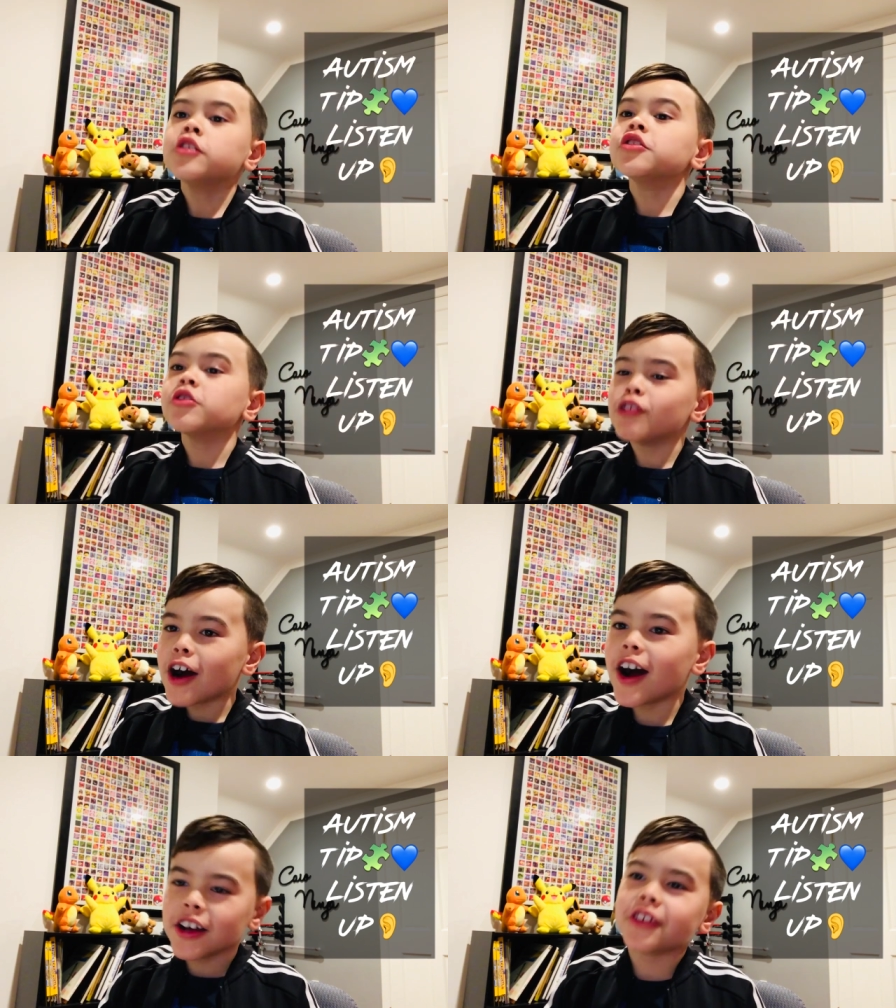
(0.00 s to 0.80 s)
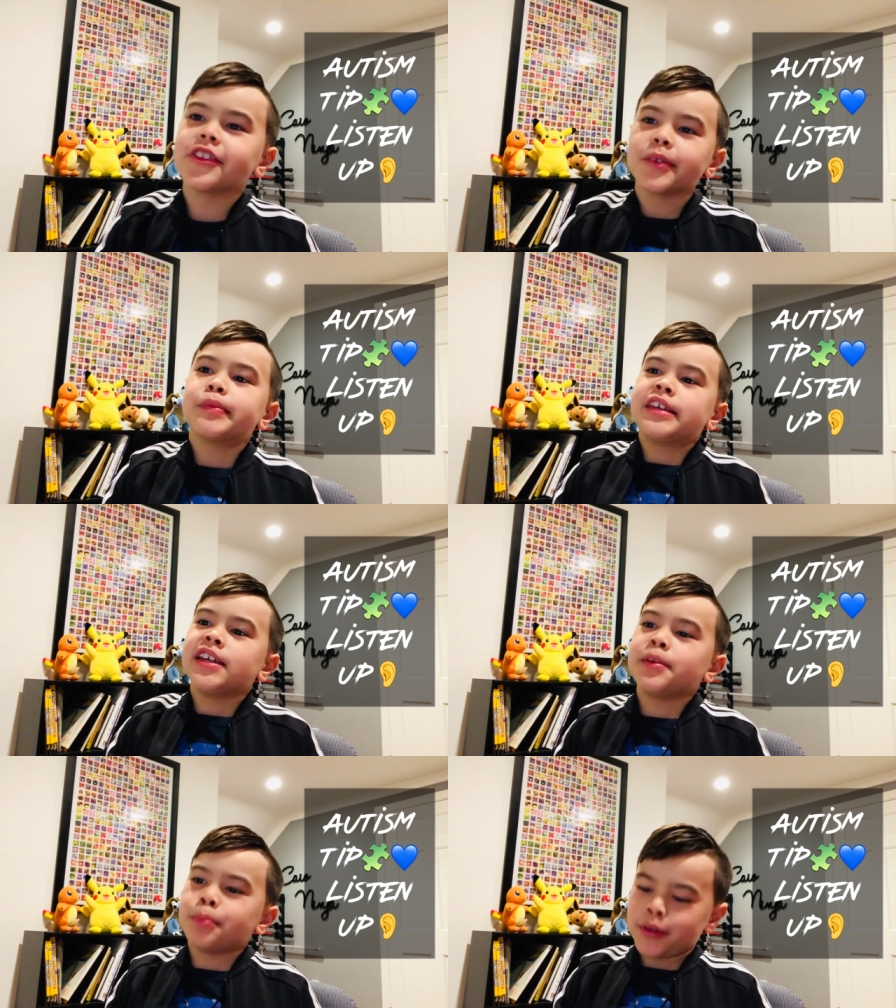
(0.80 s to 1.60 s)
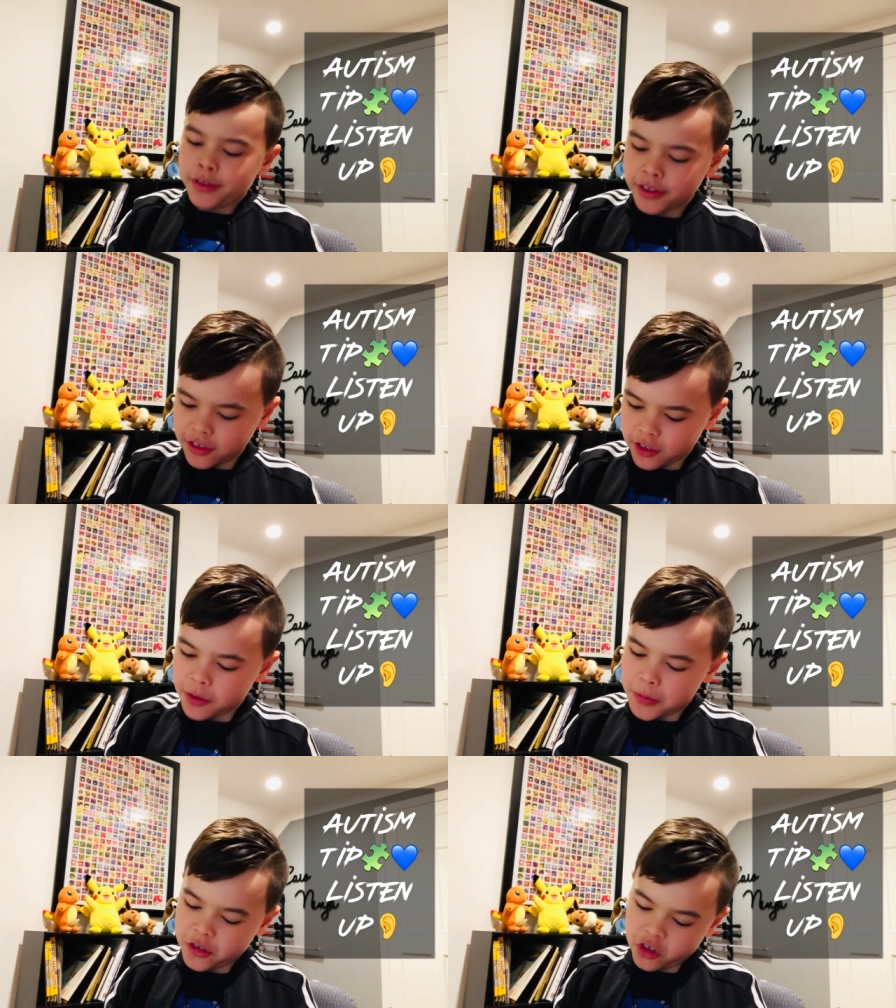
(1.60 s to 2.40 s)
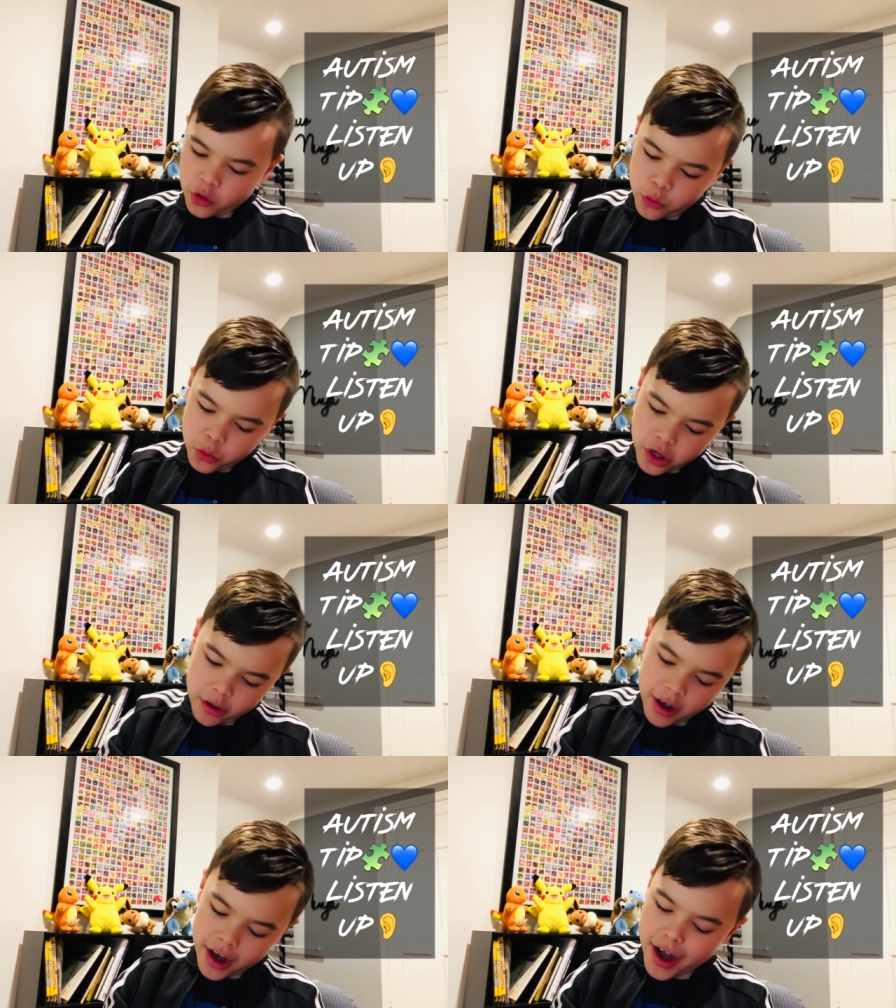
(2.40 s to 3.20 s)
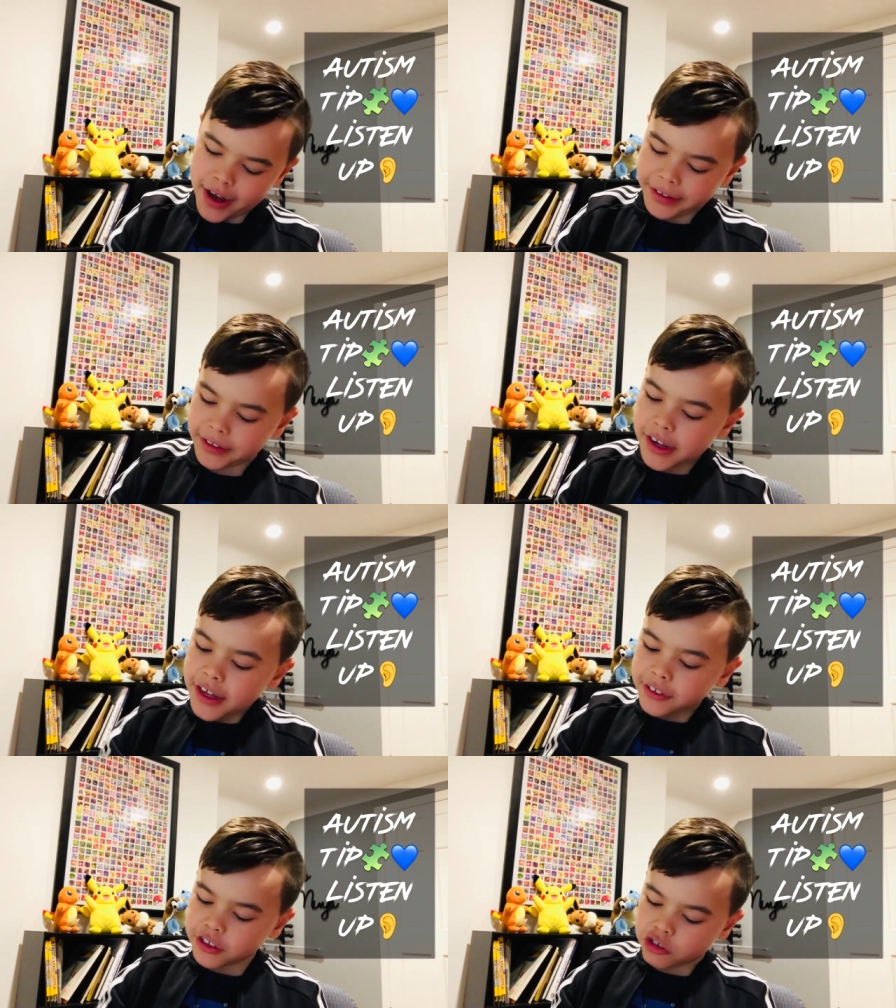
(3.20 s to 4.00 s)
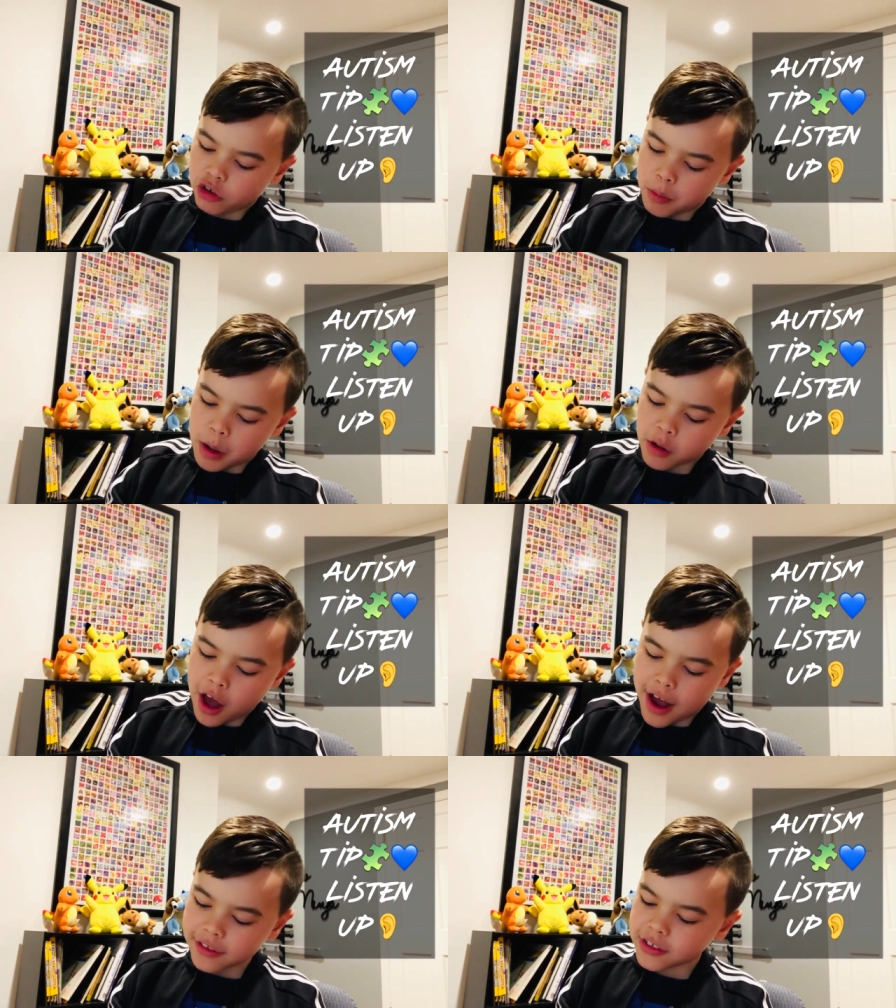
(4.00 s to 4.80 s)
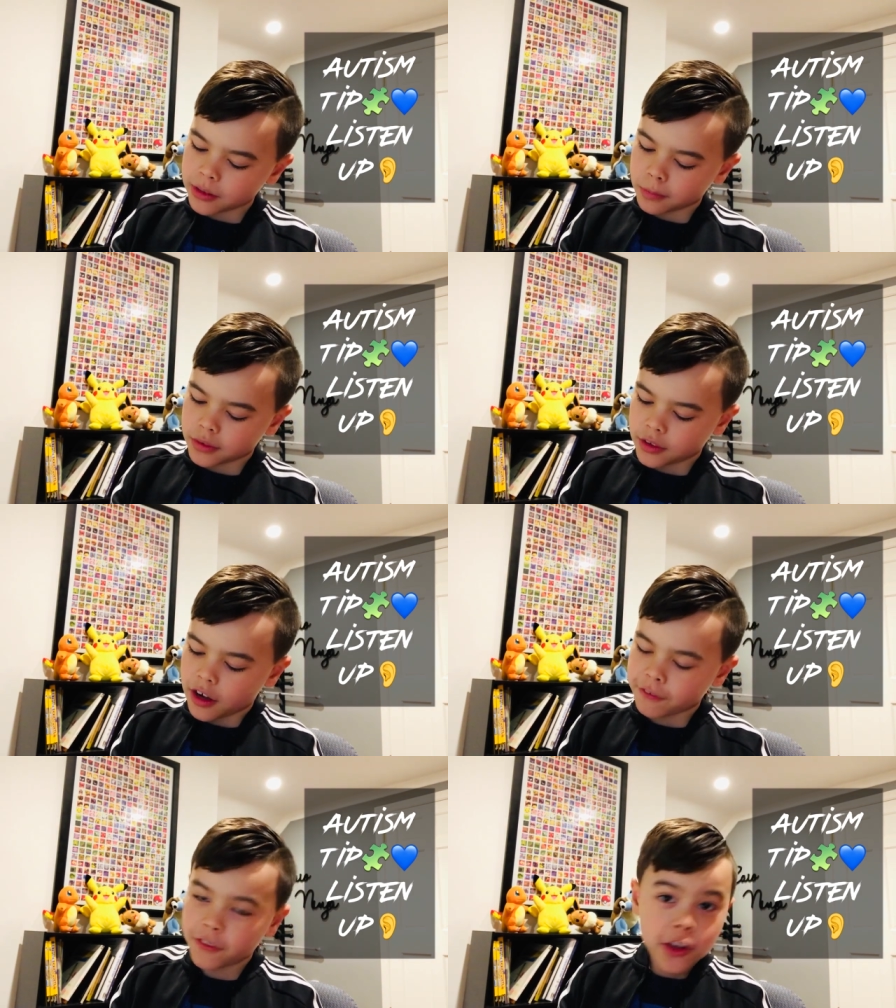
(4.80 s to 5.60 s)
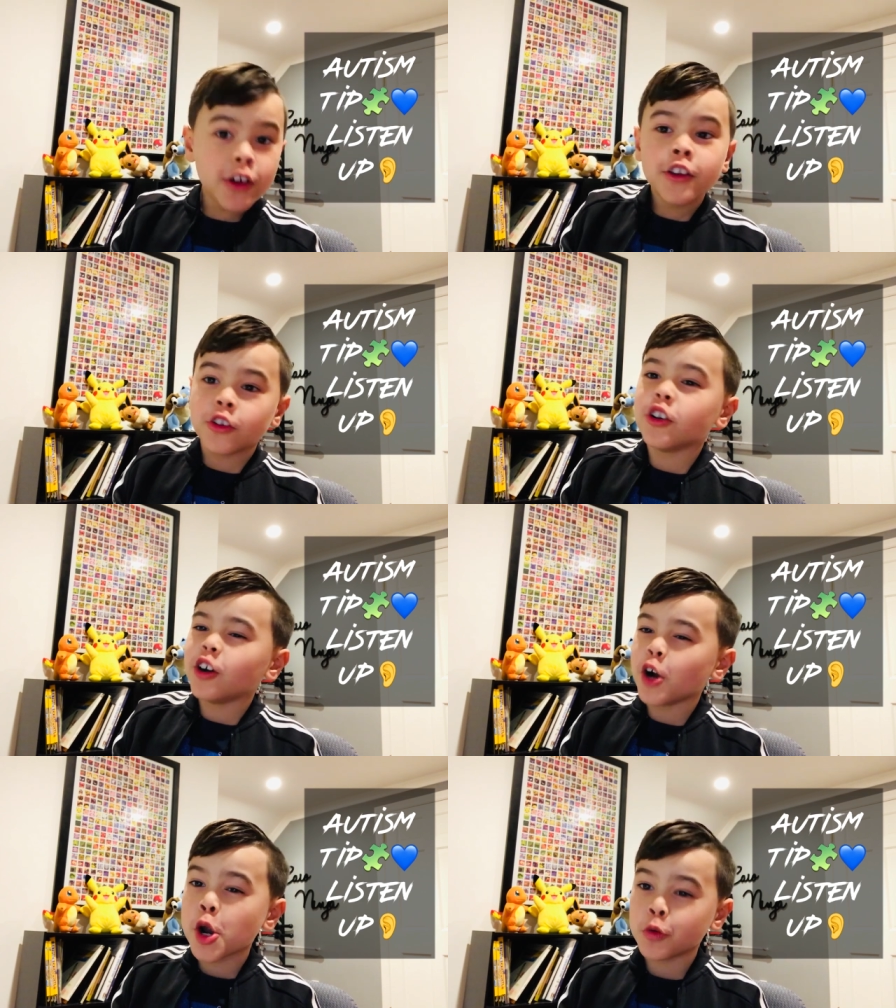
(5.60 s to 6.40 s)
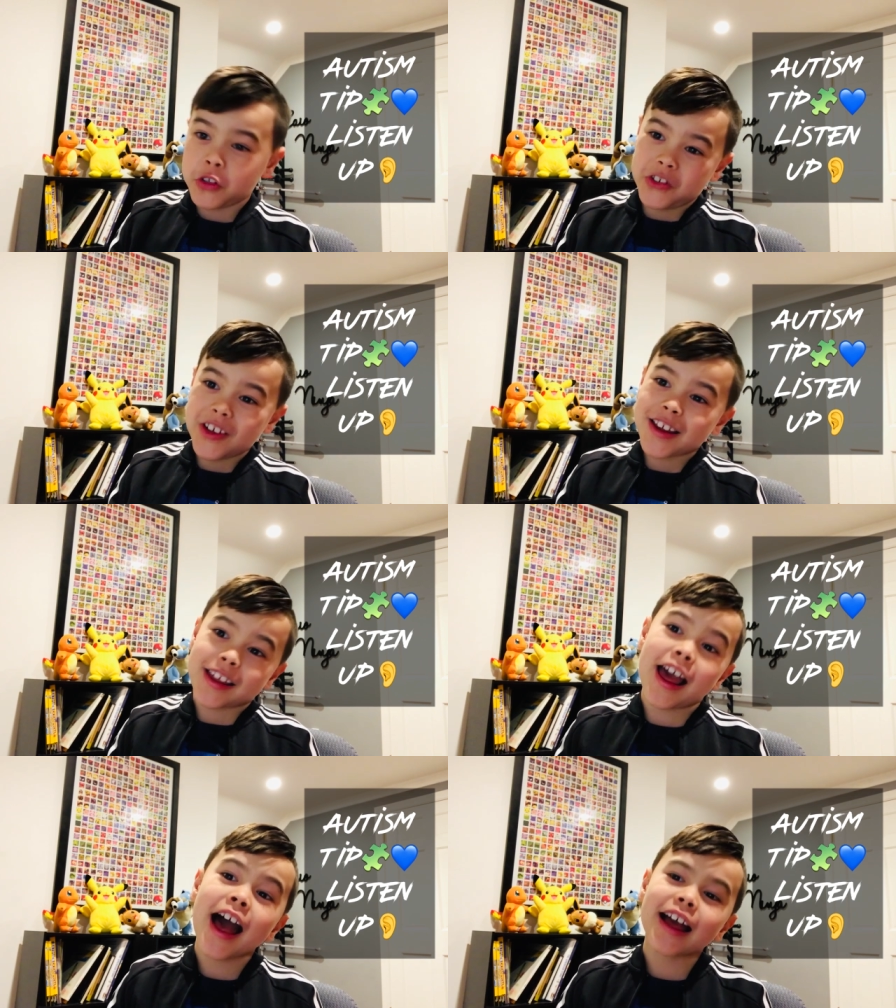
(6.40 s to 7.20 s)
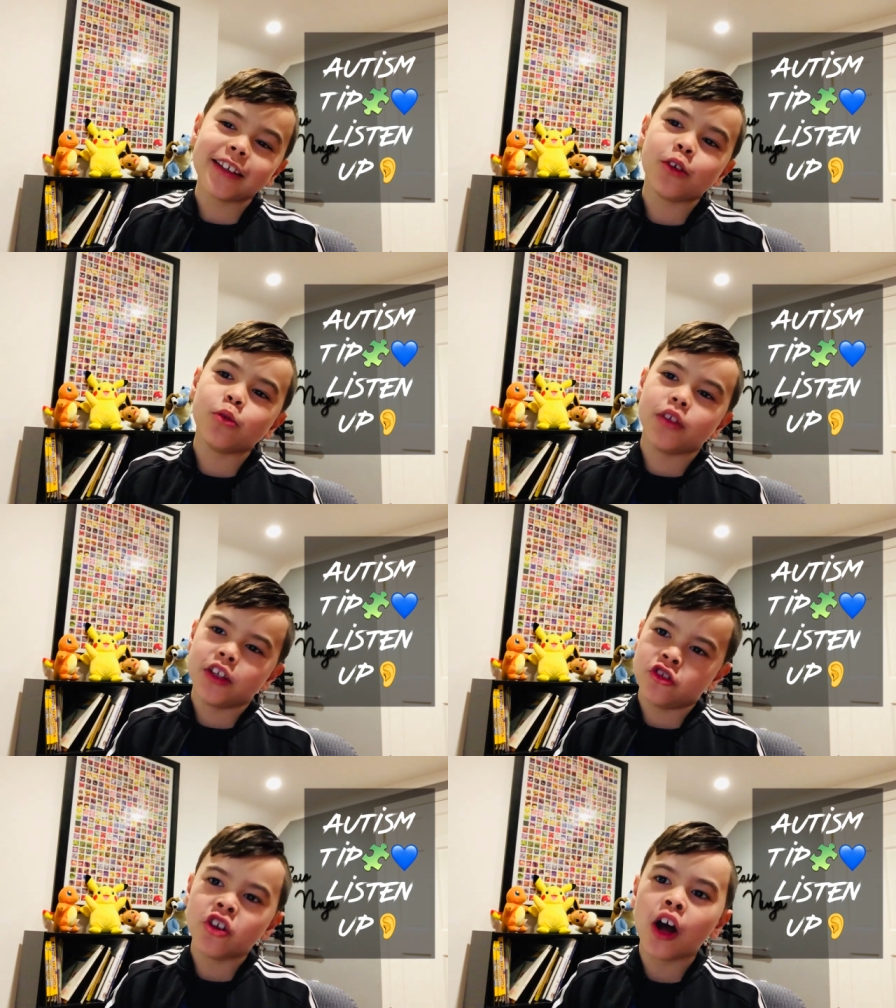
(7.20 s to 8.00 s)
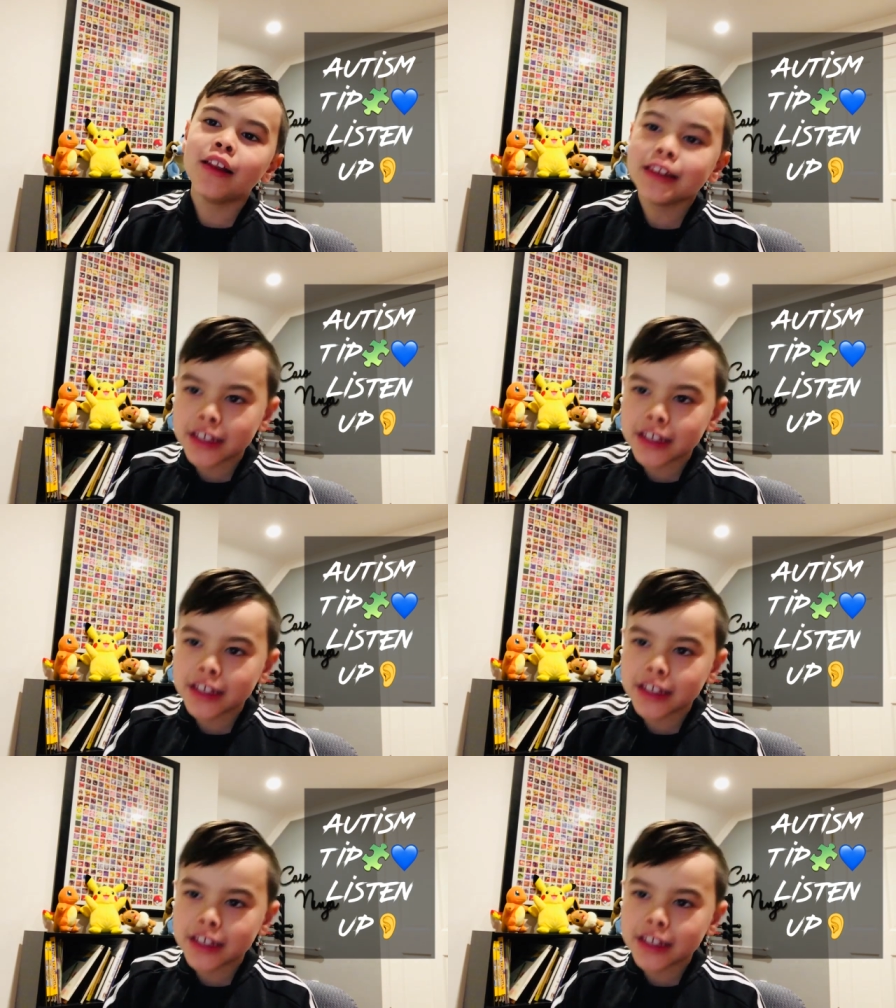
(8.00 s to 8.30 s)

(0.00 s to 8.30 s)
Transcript: to Autism Tip commercial, where I teach you about autism stuff. Your host, Caio Ninja